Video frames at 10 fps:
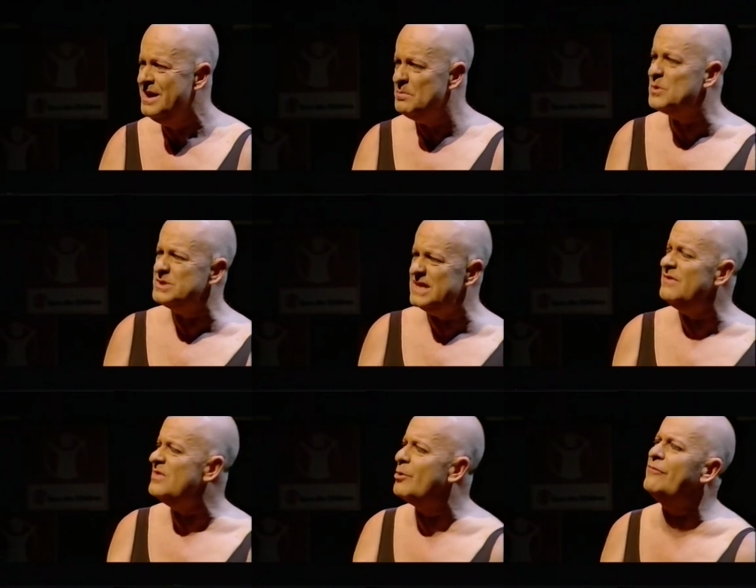Because
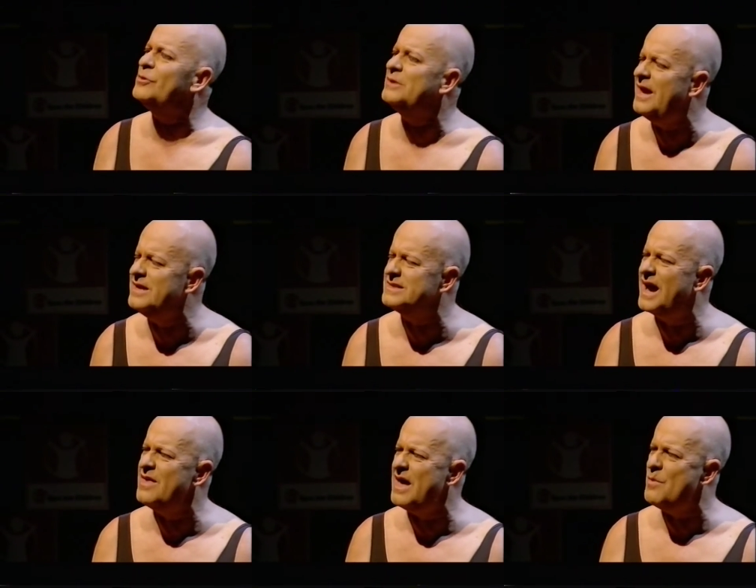even though I've got AIDS,
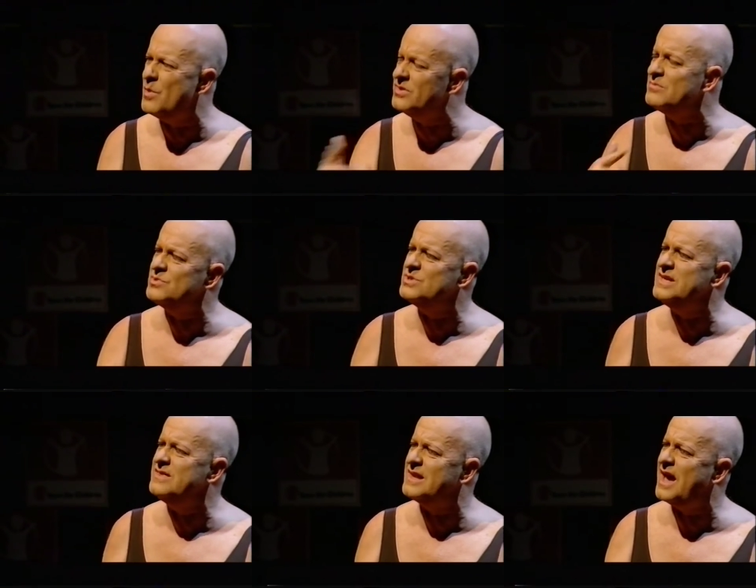I want them to
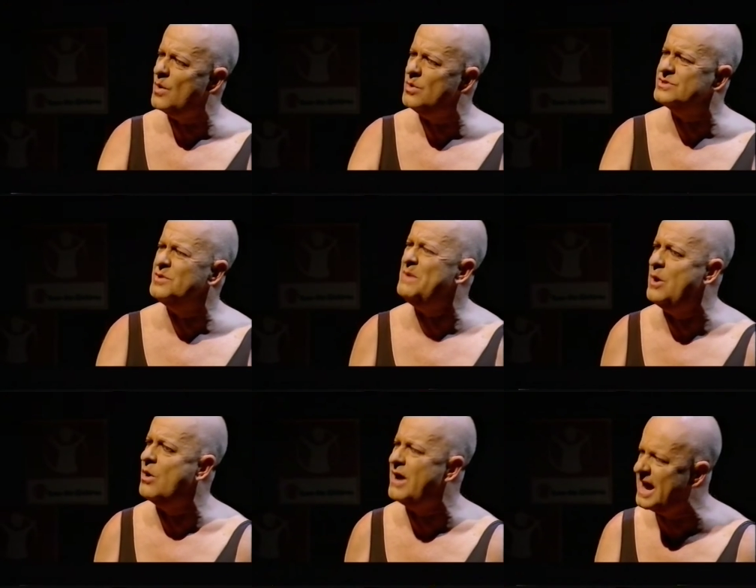see that I also
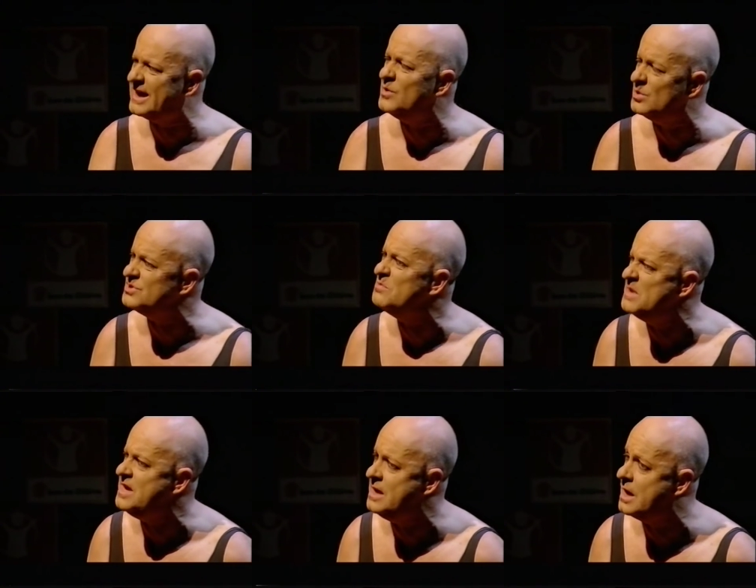belong. I can also
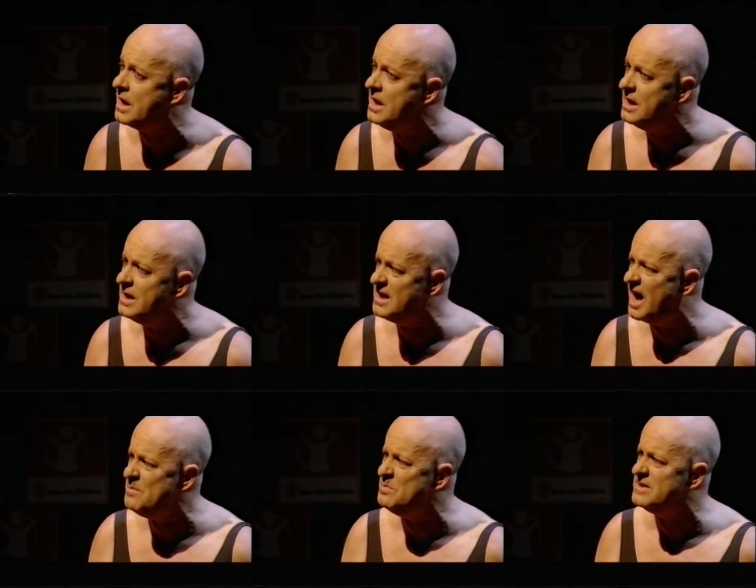be here.
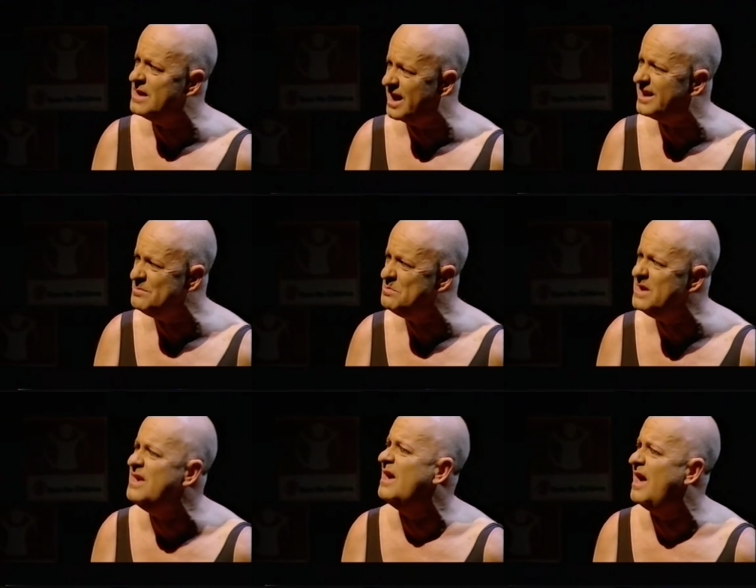Hey, Peter, I can
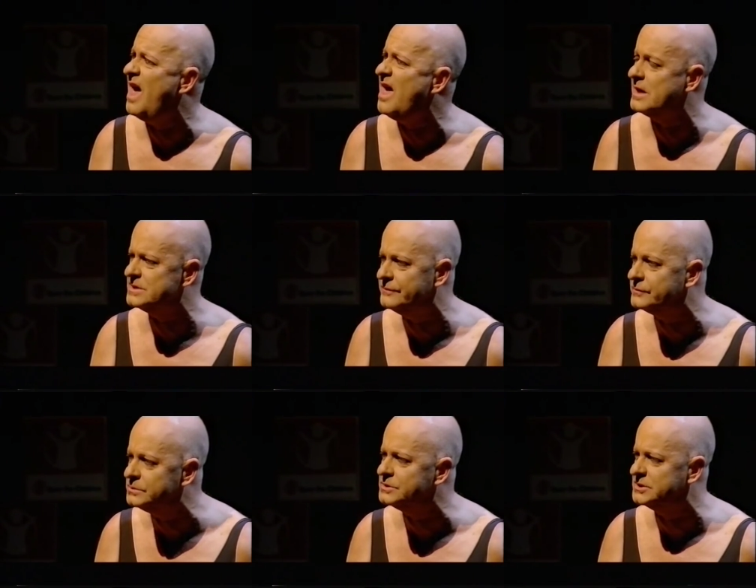be here. Hey, I said, of
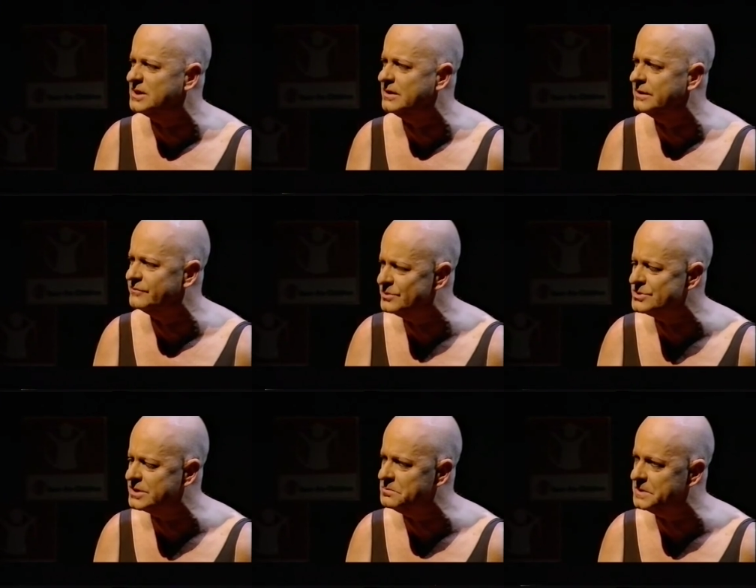course, darling, of course
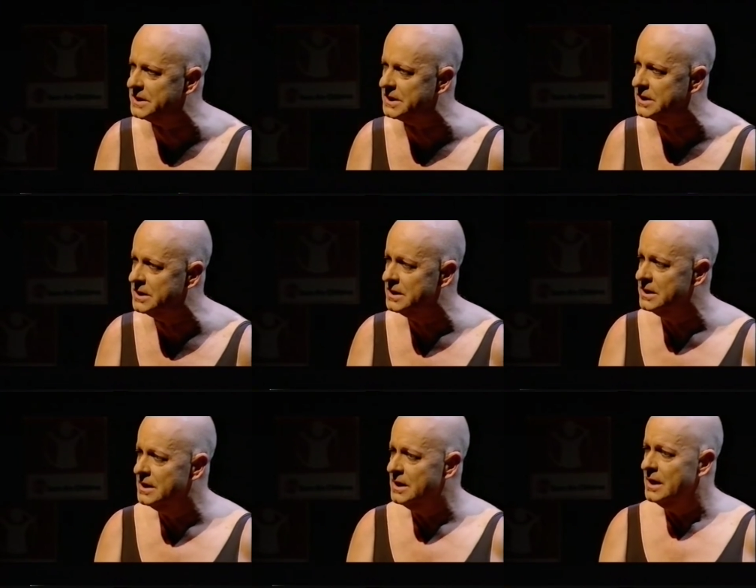you can be here.
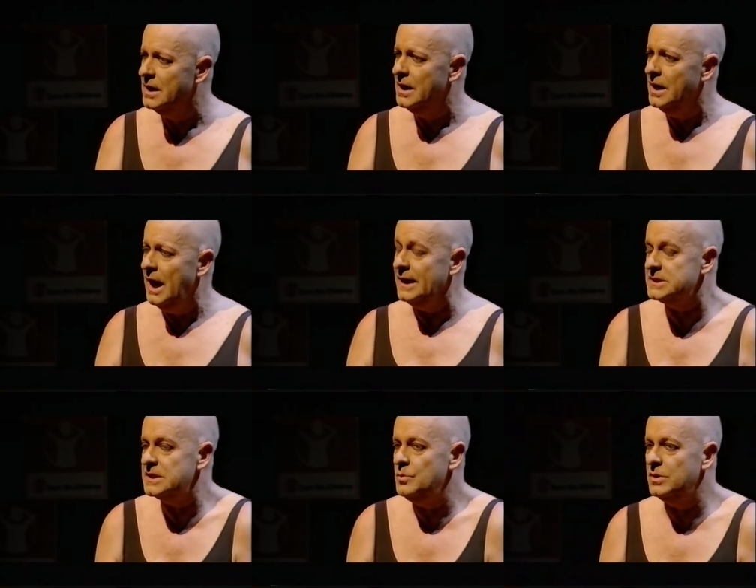And I
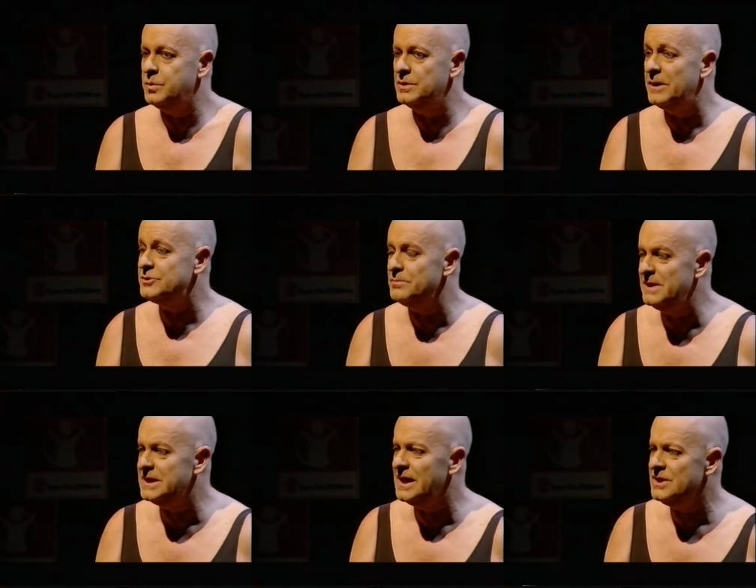said, what about your
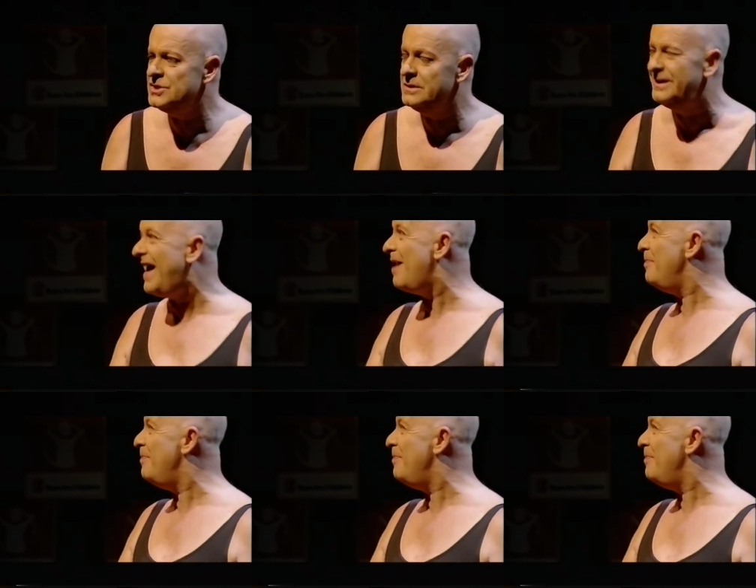medication? Yeah,